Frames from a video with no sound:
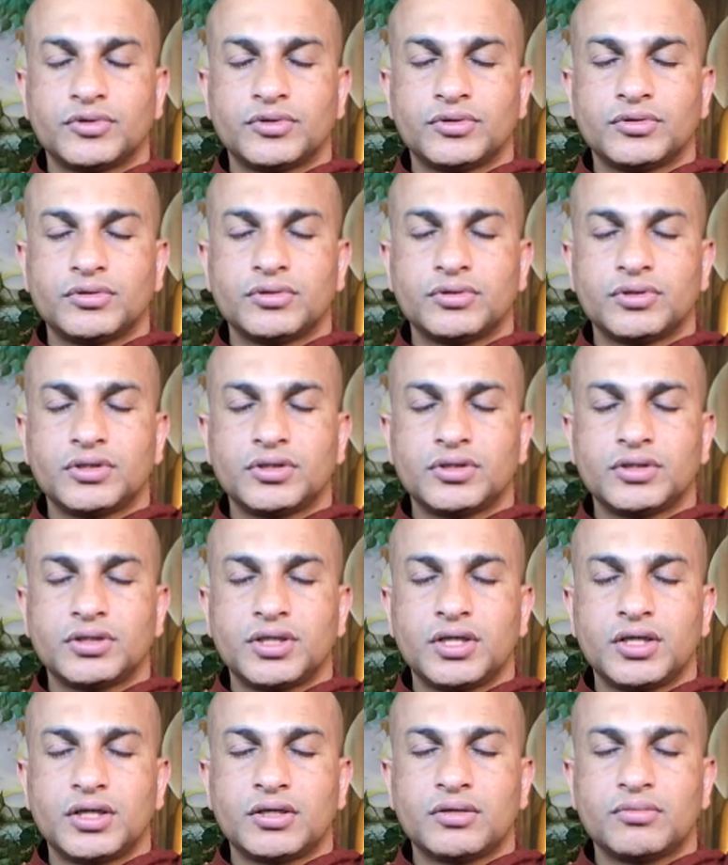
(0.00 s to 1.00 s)
Just, just
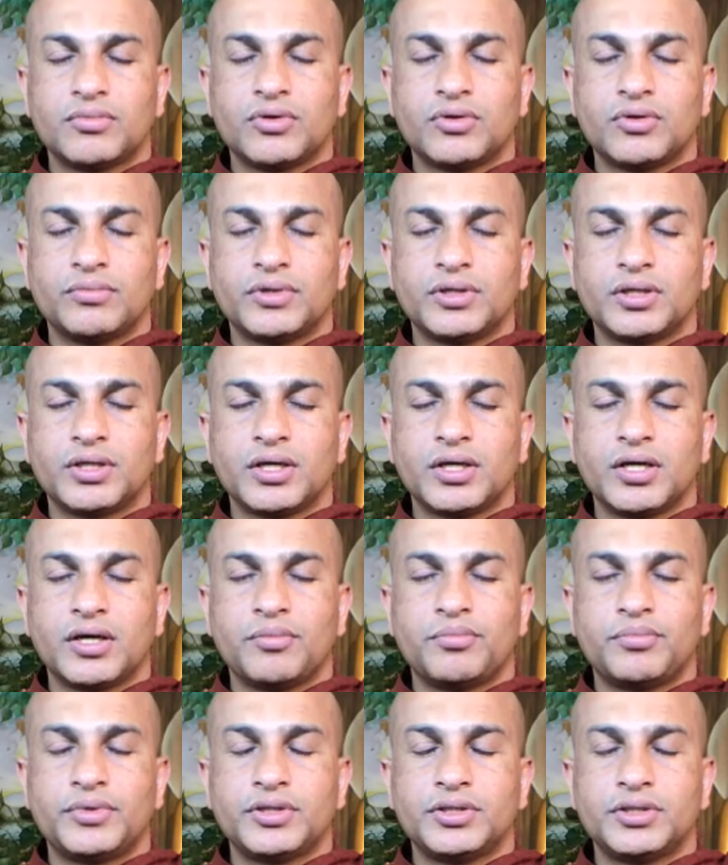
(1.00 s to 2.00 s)
take a moment and
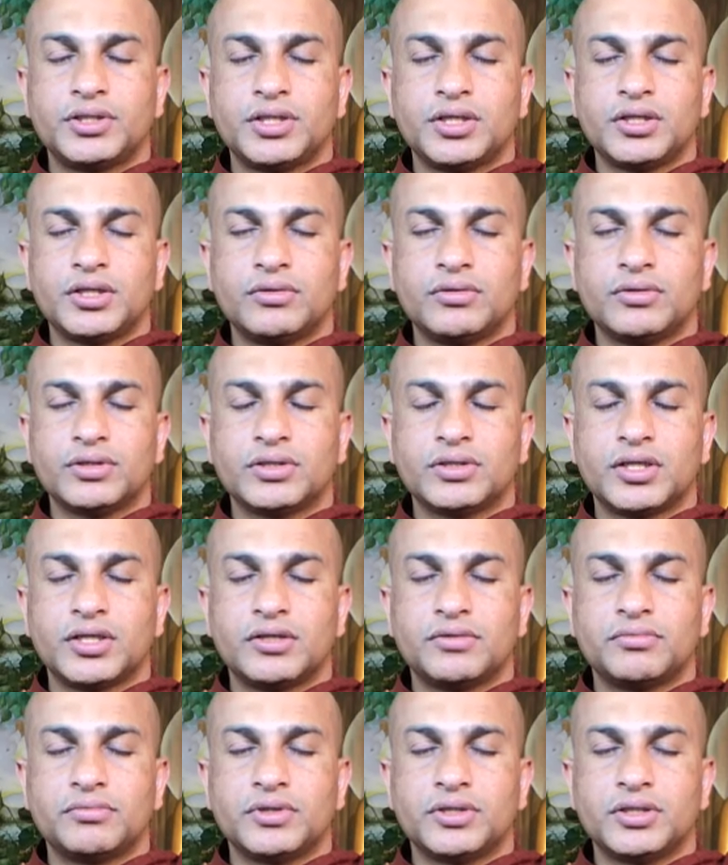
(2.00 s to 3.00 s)
appreciate
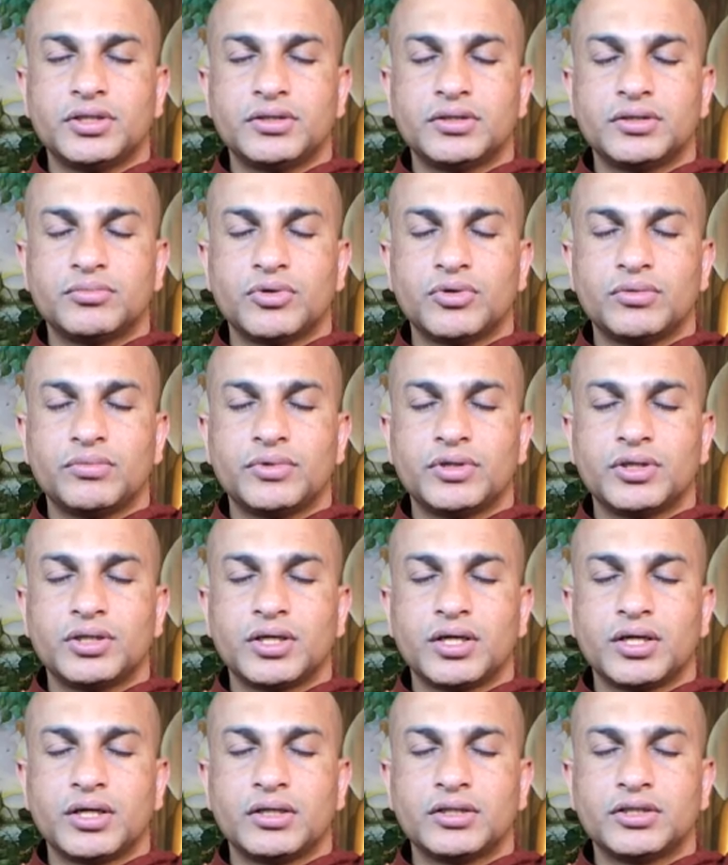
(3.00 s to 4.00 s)
yourself this moment
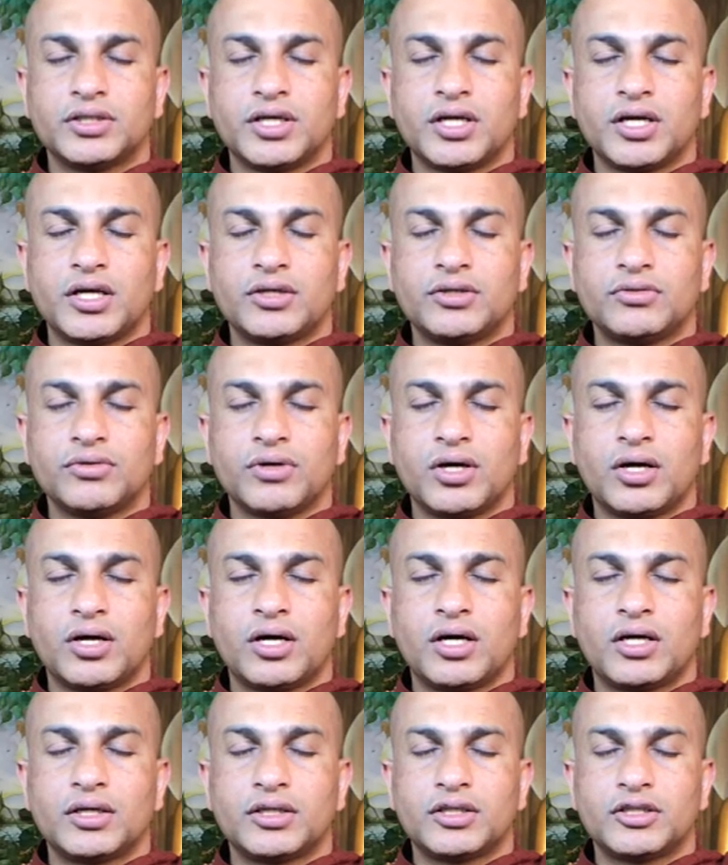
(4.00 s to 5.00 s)
and share your
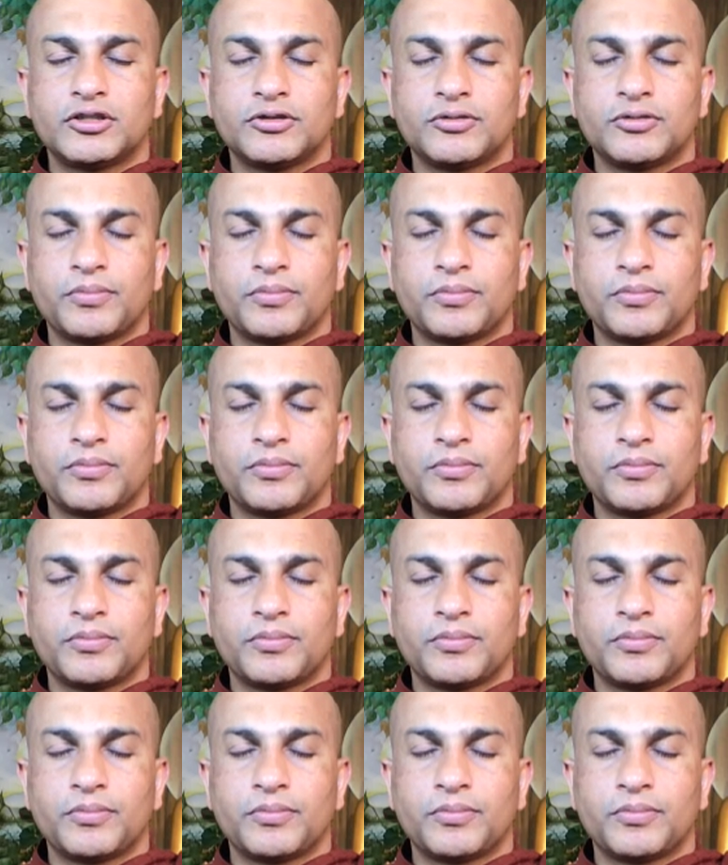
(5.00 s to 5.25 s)
heart.